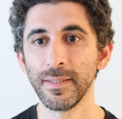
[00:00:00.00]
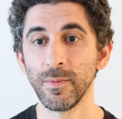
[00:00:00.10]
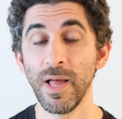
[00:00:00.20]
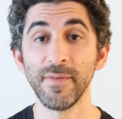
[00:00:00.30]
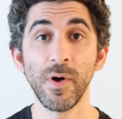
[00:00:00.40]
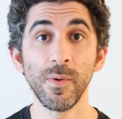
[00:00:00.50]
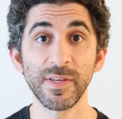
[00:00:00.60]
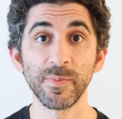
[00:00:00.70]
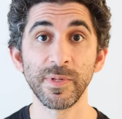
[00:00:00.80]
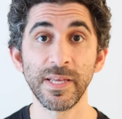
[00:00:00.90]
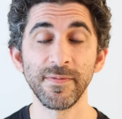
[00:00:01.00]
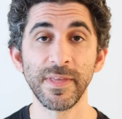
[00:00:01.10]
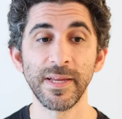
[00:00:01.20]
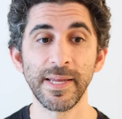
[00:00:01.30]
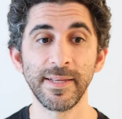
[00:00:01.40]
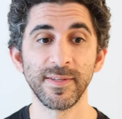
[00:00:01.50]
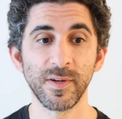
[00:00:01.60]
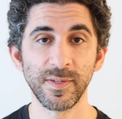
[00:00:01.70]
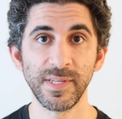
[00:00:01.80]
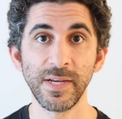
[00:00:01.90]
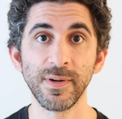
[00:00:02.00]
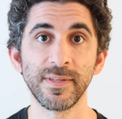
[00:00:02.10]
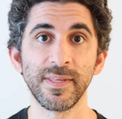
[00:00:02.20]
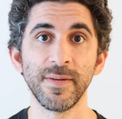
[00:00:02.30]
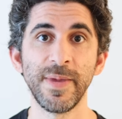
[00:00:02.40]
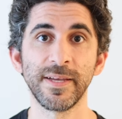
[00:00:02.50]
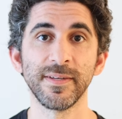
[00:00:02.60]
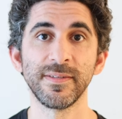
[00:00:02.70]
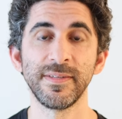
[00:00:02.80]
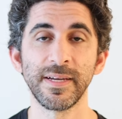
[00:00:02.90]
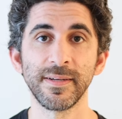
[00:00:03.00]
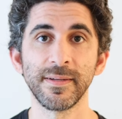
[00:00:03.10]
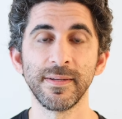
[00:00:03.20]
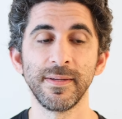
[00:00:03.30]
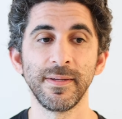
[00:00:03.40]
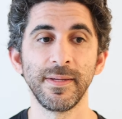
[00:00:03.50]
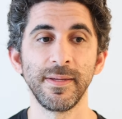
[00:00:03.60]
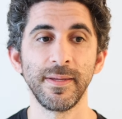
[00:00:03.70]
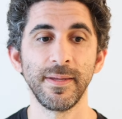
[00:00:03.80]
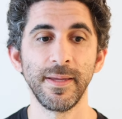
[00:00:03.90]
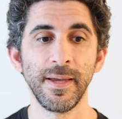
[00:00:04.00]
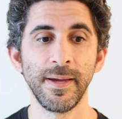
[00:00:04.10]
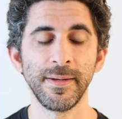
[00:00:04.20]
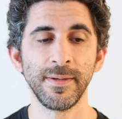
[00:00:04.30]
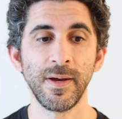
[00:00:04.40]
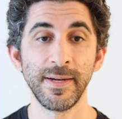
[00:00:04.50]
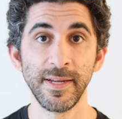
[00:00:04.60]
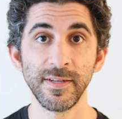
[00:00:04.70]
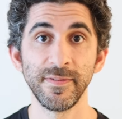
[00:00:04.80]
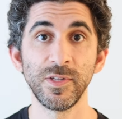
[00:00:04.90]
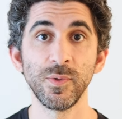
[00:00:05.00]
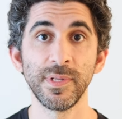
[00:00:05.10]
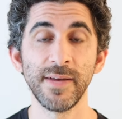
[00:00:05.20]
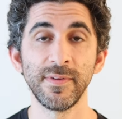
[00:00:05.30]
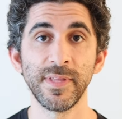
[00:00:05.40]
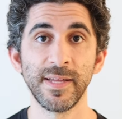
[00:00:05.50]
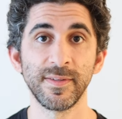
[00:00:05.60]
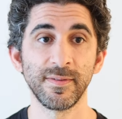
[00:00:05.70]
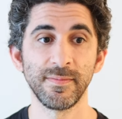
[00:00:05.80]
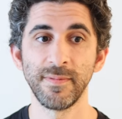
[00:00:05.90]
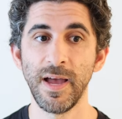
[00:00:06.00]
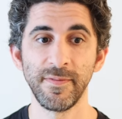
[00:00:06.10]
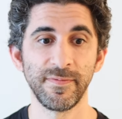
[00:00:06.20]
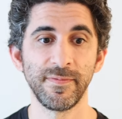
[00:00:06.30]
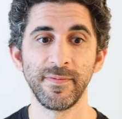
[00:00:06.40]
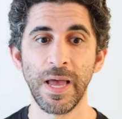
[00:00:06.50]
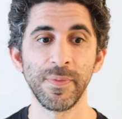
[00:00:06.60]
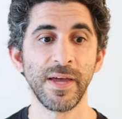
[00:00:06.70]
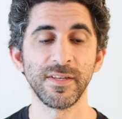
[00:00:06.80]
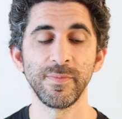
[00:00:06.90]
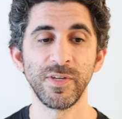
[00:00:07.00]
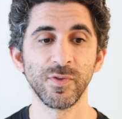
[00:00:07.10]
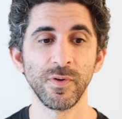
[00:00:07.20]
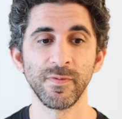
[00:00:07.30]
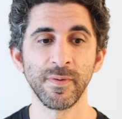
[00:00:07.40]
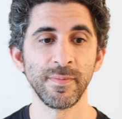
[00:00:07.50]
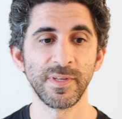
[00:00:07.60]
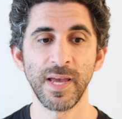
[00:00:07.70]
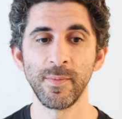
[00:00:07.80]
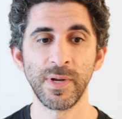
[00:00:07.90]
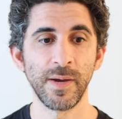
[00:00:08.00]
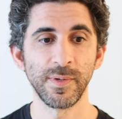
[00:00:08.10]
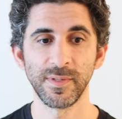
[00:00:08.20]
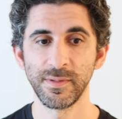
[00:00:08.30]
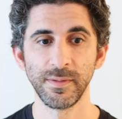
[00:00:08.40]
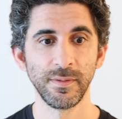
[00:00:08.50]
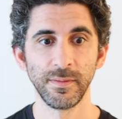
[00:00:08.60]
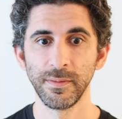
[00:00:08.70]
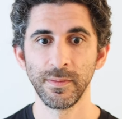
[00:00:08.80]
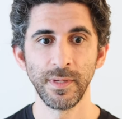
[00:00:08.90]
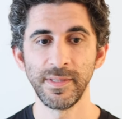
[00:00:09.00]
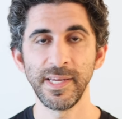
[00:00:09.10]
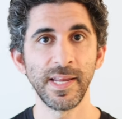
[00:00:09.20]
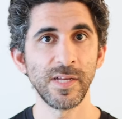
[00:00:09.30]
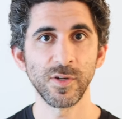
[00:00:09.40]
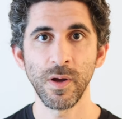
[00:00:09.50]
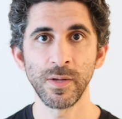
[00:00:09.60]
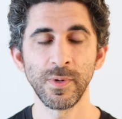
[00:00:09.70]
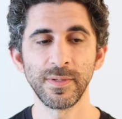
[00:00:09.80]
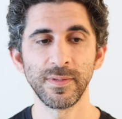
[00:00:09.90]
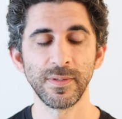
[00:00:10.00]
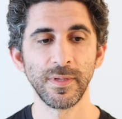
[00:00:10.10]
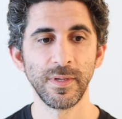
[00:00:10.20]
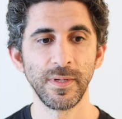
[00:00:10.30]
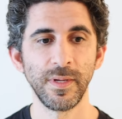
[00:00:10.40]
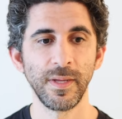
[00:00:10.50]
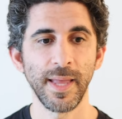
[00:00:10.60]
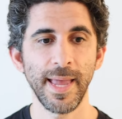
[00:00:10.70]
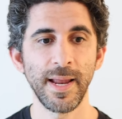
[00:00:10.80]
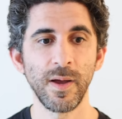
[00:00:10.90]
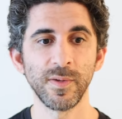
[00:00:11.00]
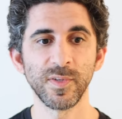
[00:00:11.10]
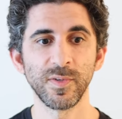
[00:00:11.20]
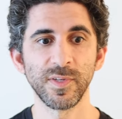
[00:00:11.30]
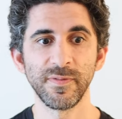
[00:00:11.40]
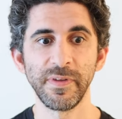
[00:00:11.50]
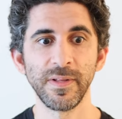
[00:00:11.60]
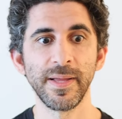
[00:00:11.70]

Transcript: well, I've always believed that it is our secrets that make us sick. And on an individual level, that's I found that to be true from the time when I was a teenager onwards. And I also just feel